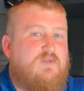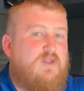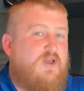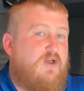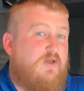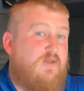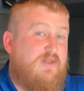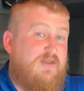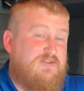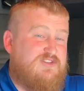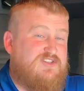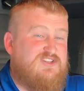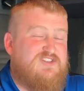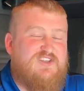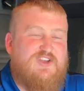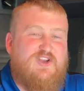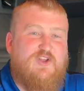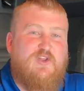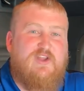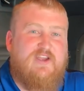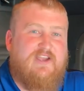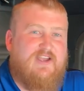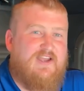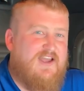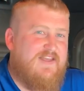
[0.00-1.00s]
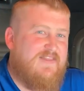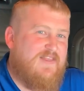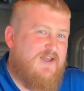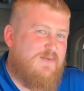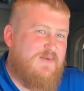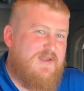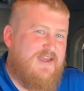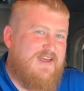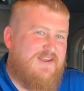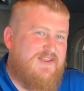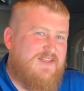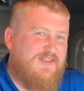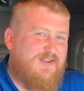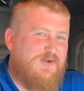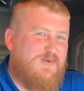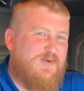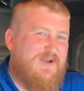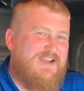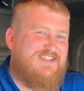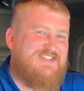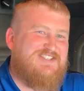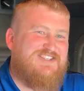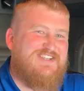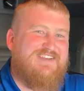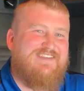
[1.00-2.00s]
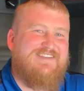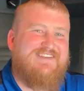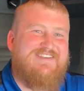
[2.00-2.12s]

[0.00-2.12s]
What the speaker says: Well, that was just a click. I thought we had another question.